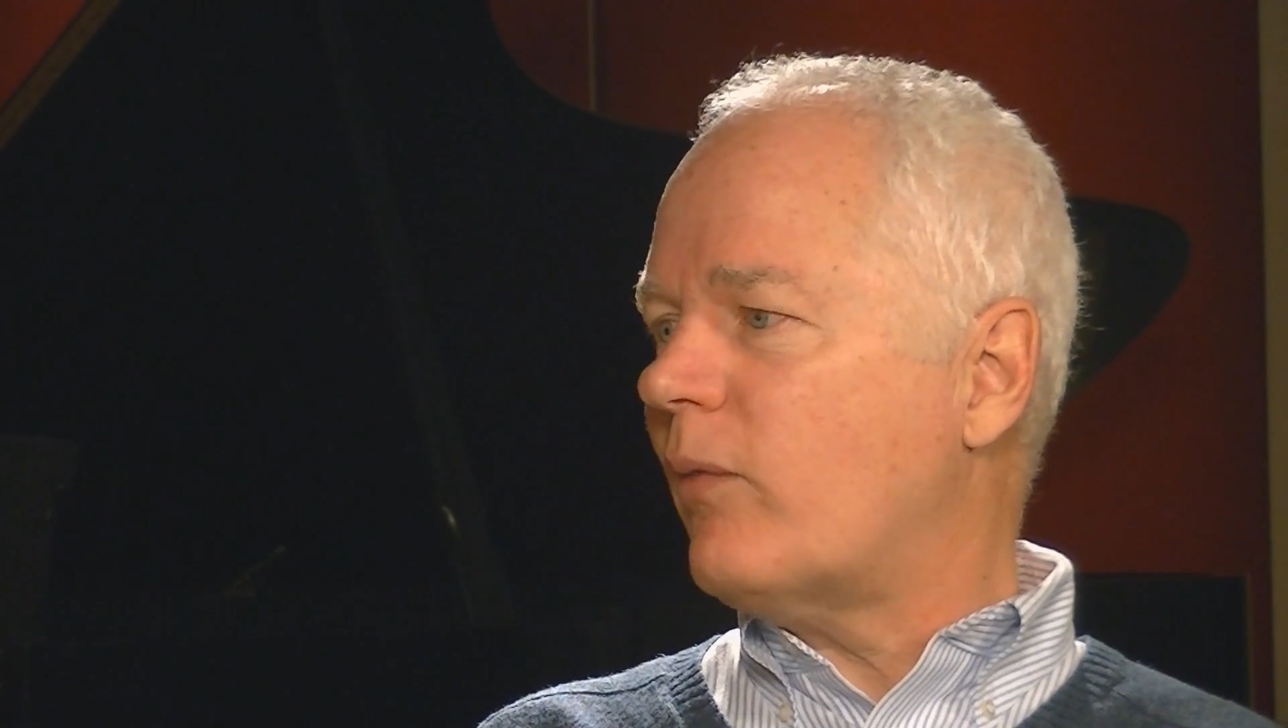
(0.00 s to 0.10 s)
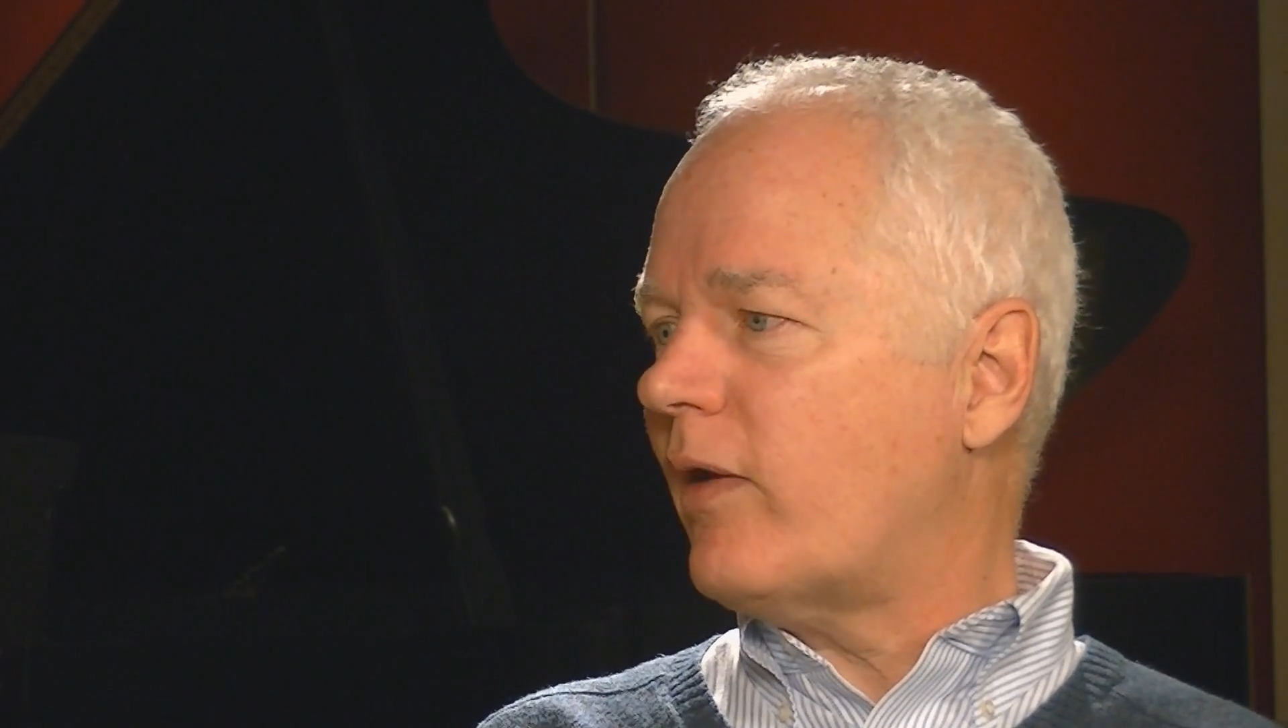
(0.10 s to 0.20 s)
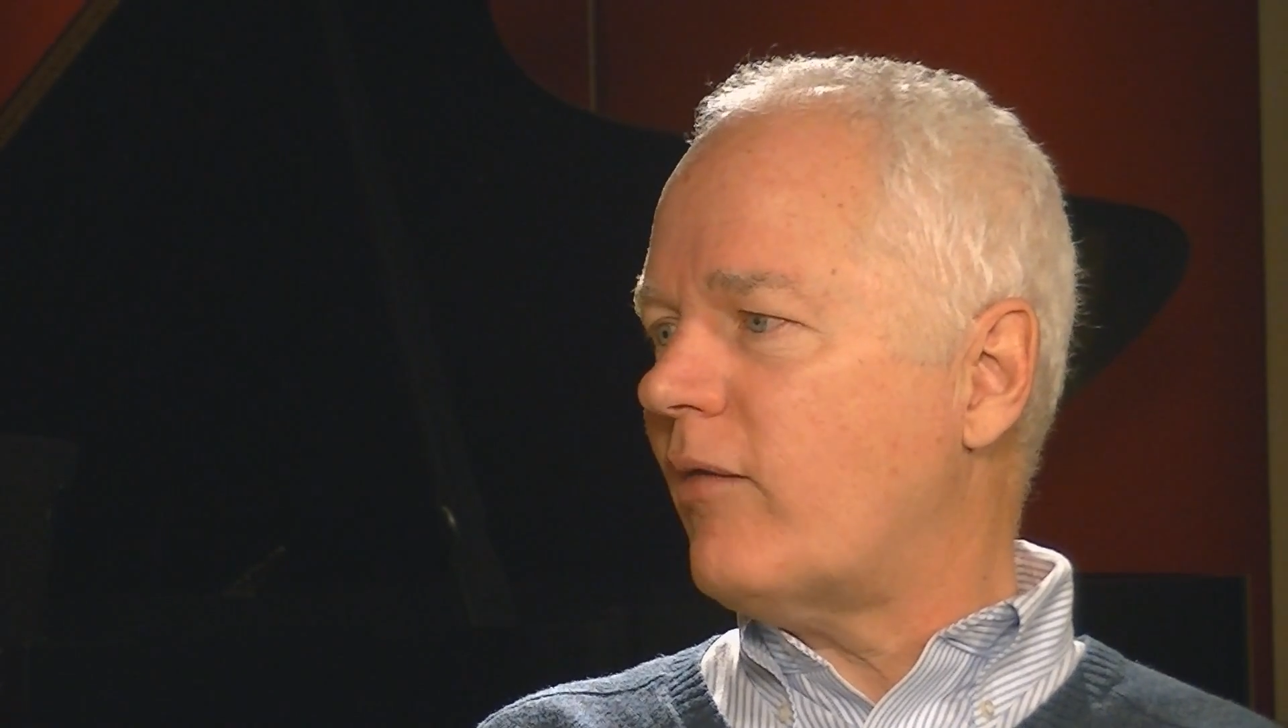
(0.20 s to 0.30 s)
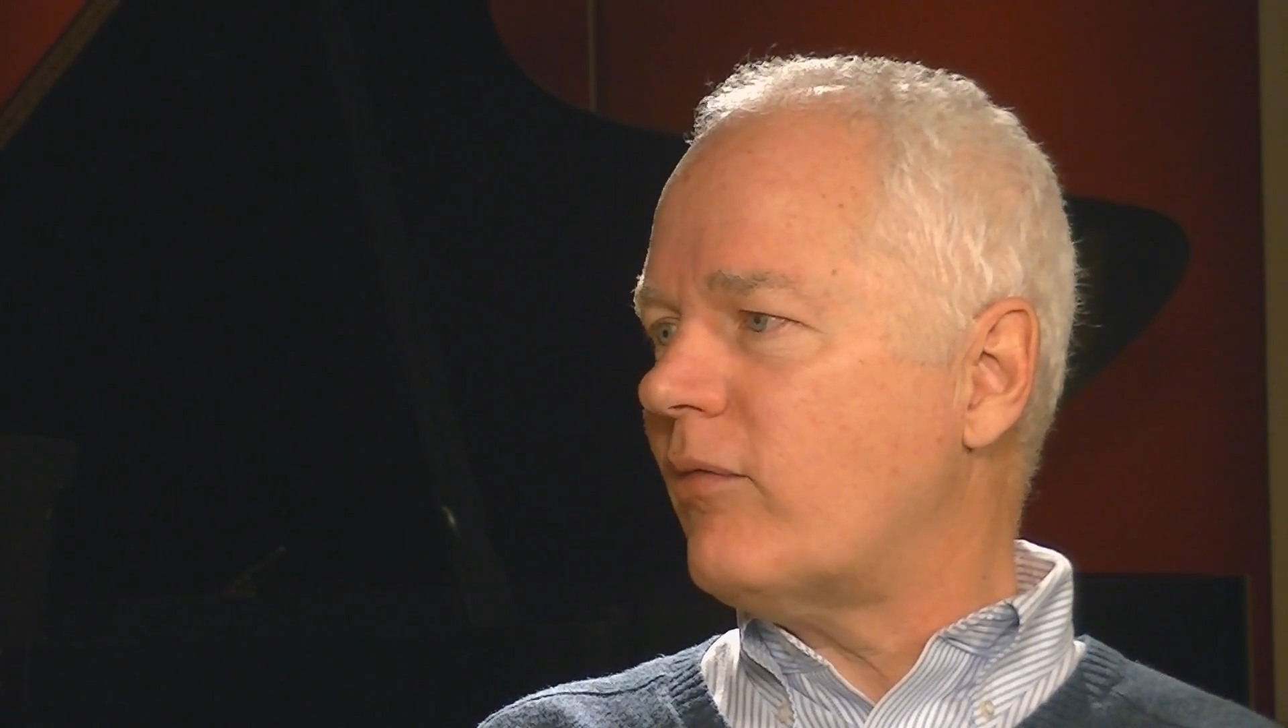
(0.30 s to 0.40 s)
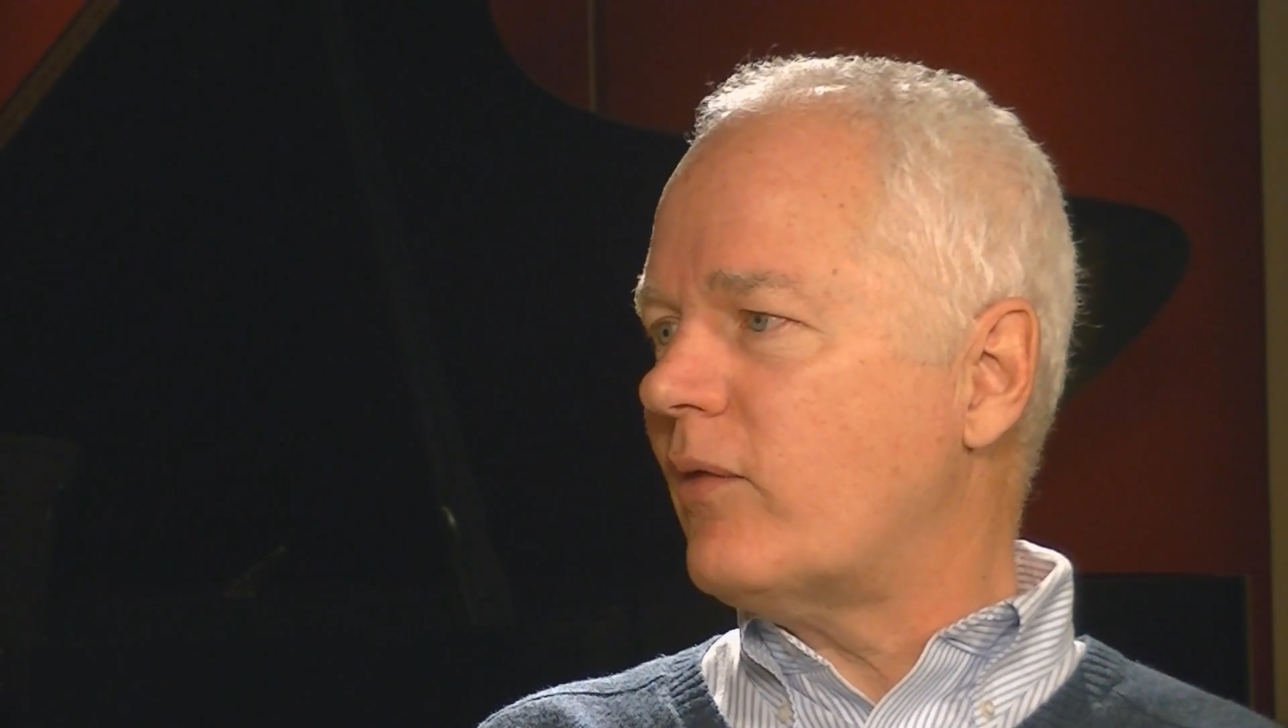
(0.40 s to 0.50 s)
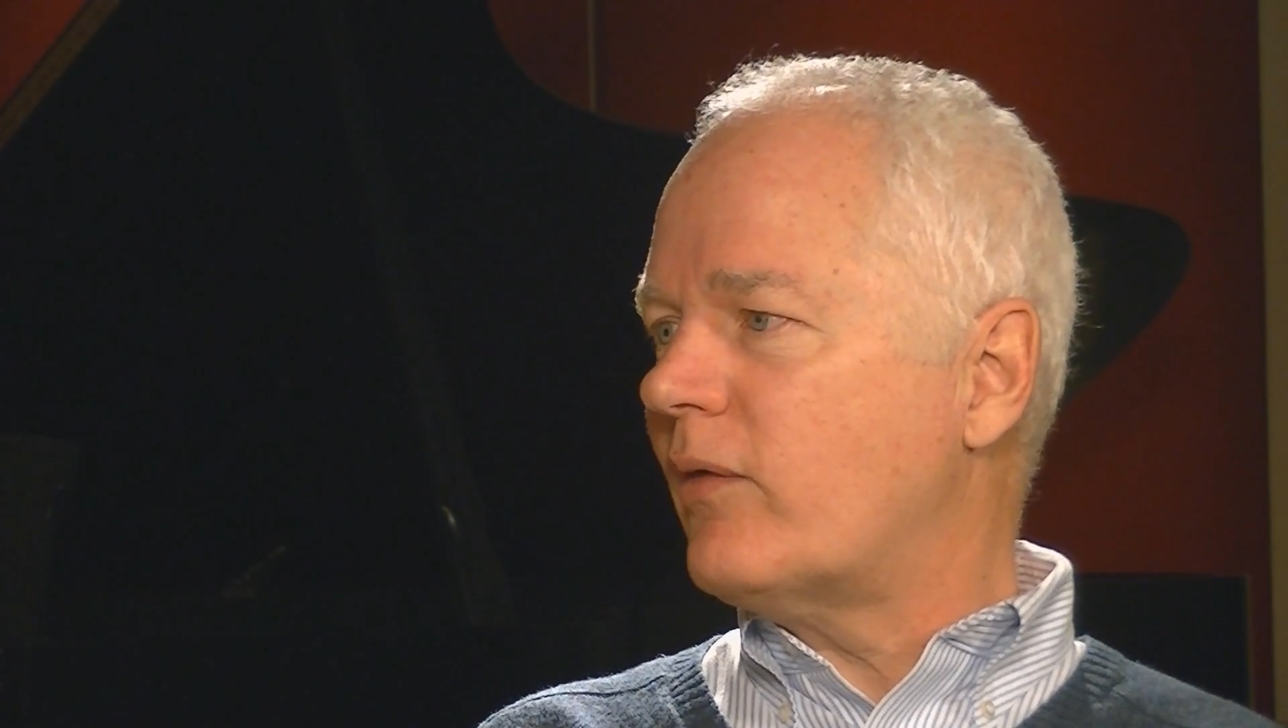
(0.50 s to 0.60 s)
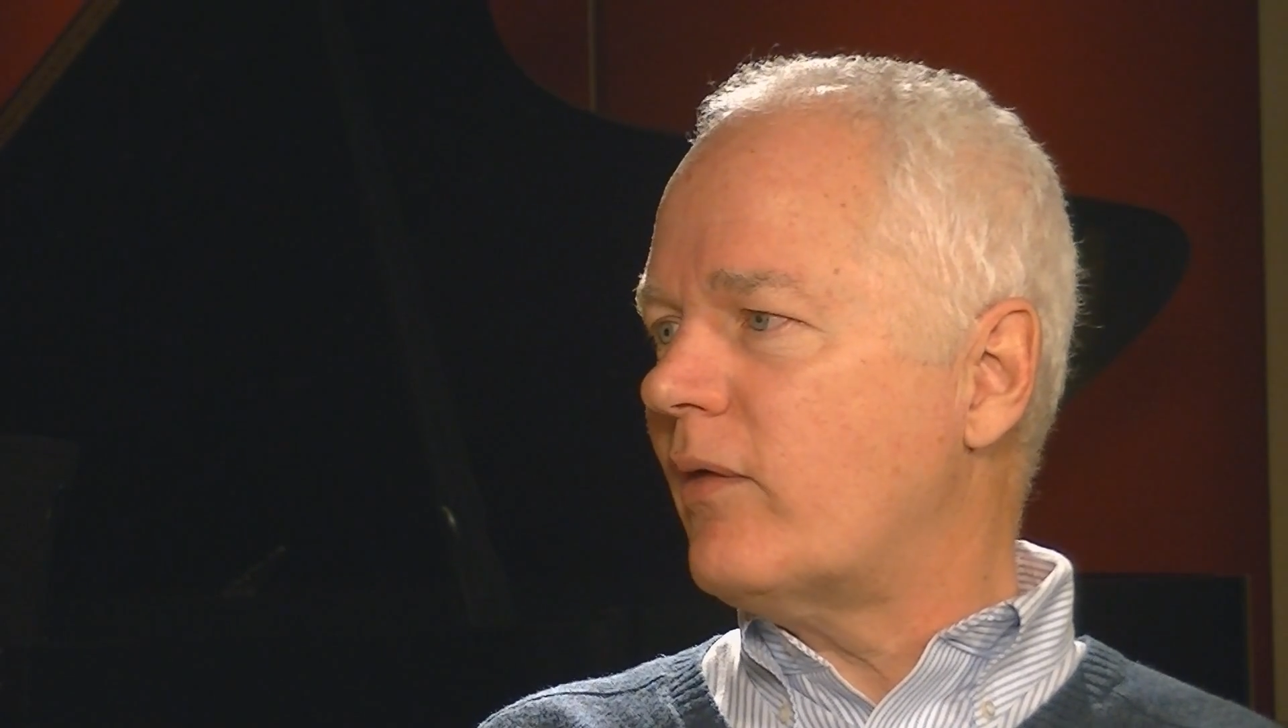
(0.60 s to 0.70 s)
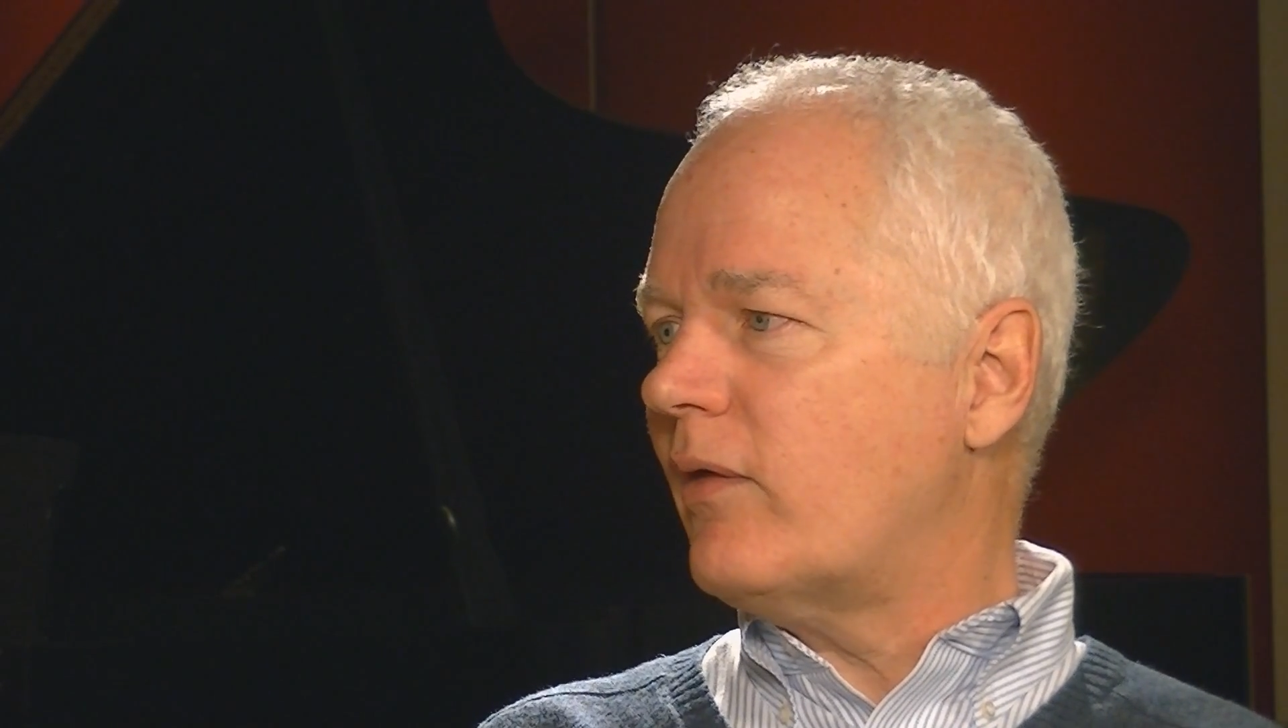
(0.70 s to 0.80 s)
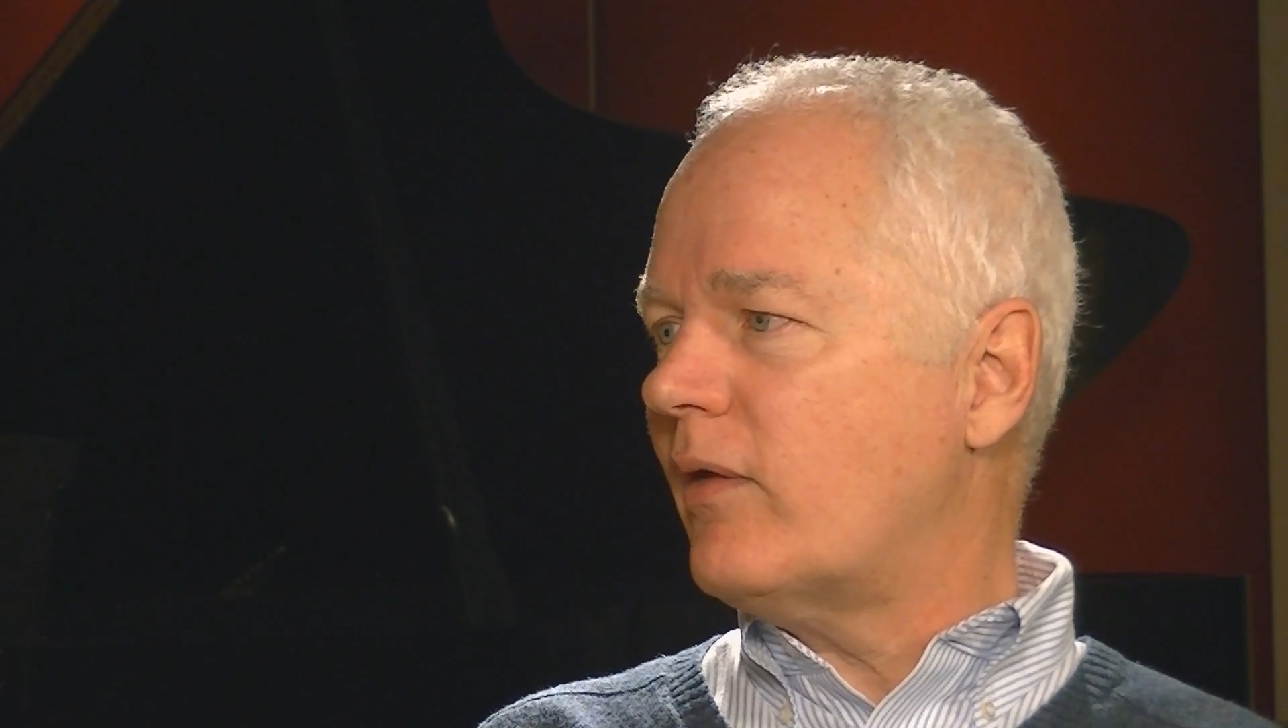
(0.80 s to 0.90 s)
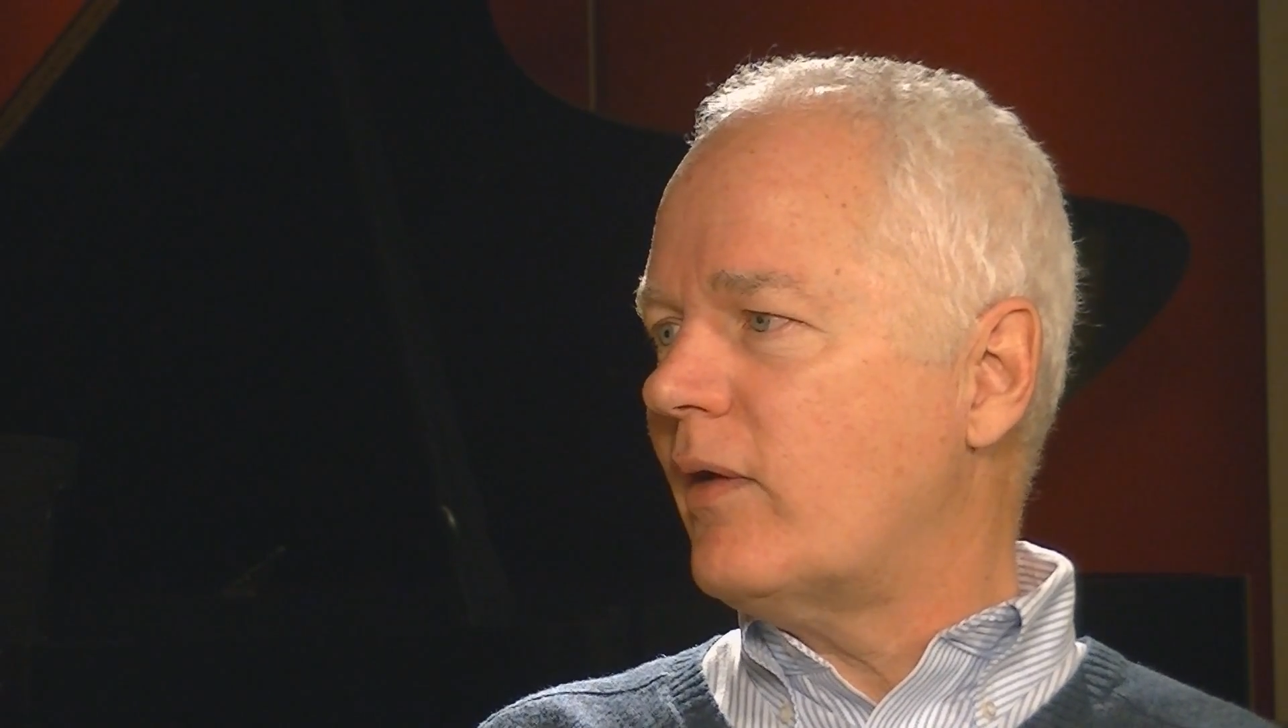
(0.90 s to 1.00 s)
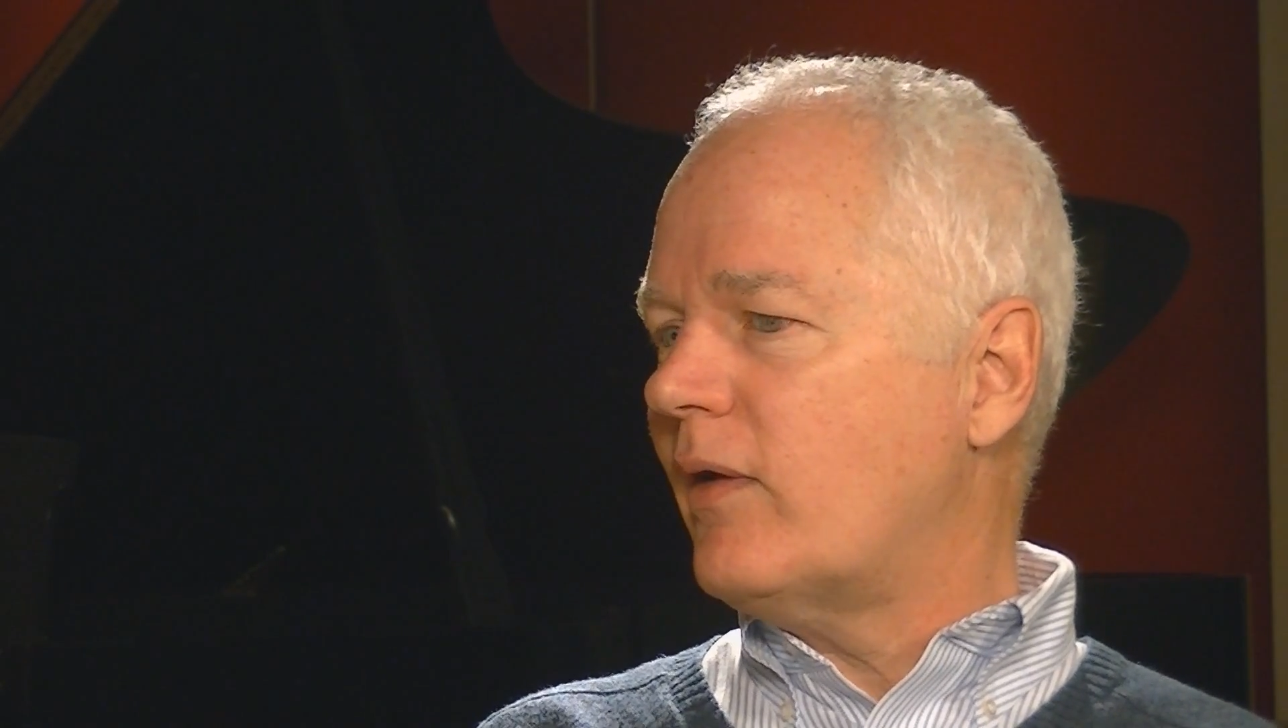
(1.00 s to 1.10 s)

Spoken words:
what I've learned